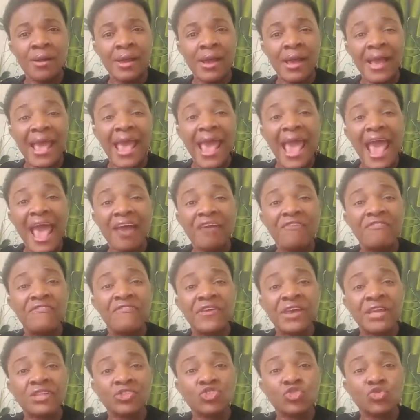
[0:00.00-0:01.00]

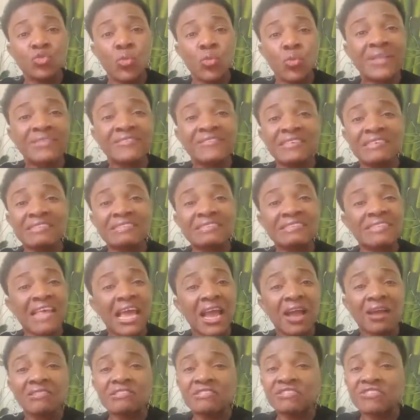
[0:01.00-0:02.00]
Every 20
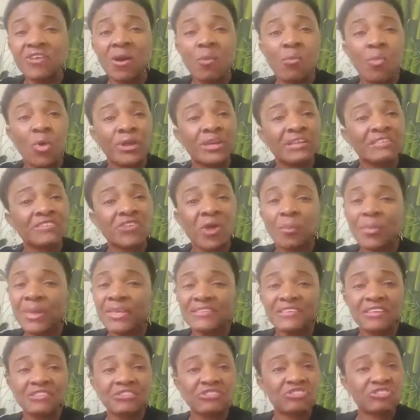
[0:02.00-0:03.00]
seconds someone is
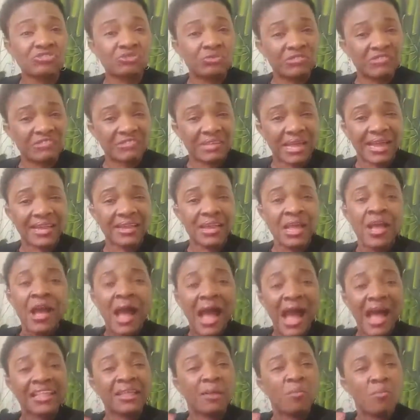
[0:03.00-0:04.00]
committing suicide.
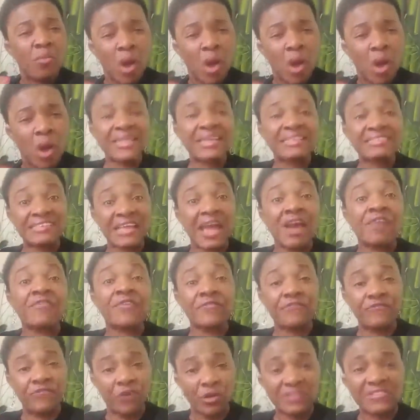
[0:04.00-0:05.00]
At the moment, it's every
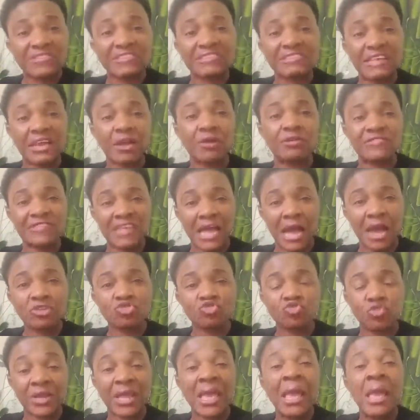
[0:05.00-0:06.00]
40 seconds
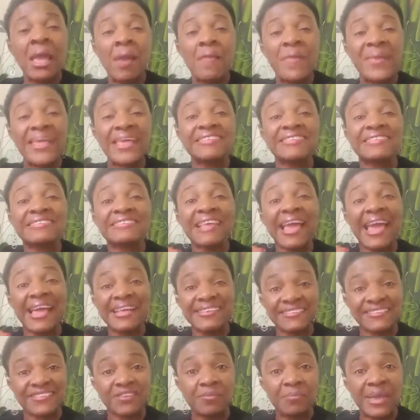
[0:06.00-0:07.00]
actually. But it is
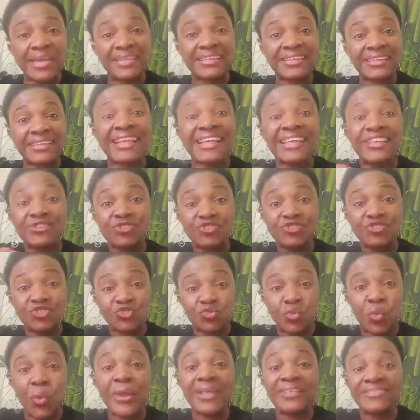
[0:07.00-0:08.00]
estimated that in
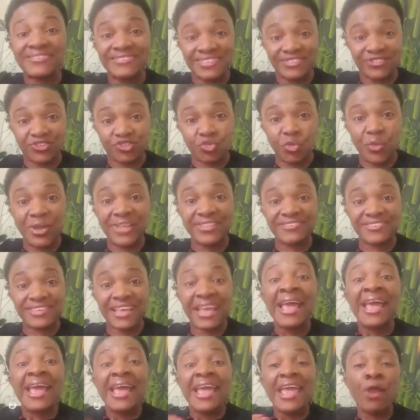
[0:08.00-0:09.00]
2020,
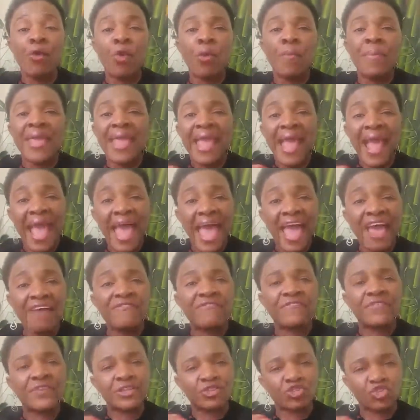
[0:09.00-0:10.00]
it will be
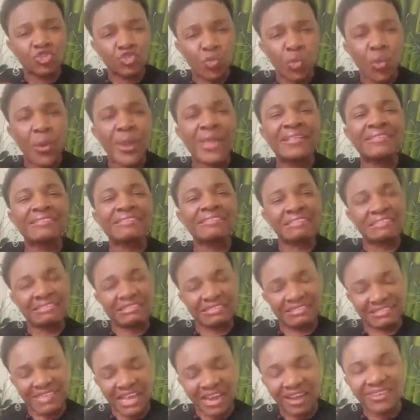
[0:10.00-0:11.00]
every 20
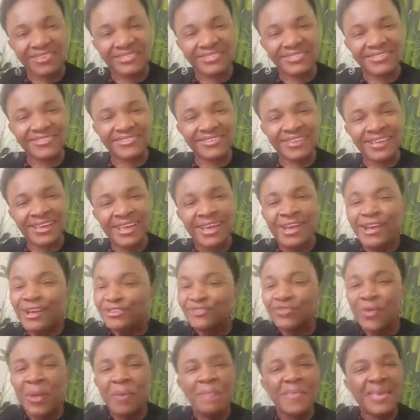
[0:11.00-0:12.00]
seconds.
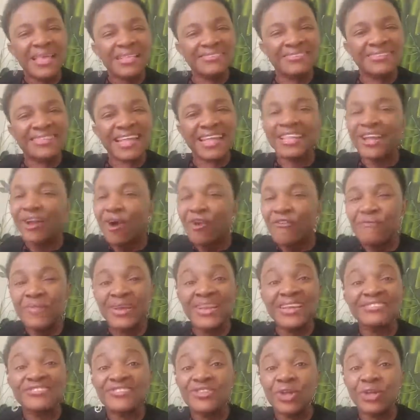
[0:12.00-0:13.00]
So it means that the
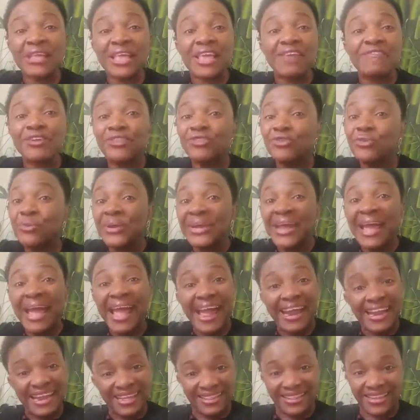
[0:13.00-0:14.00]
government is not even doing
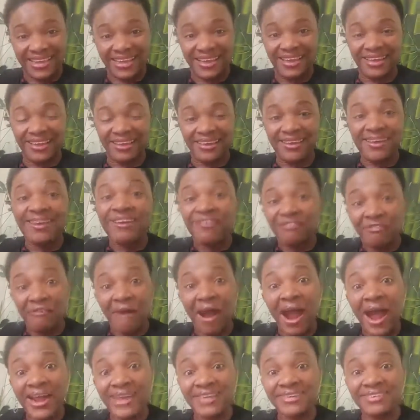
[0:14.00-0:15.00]
anything,
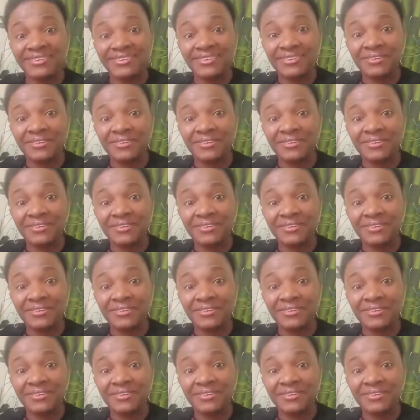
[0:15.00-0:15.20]
right?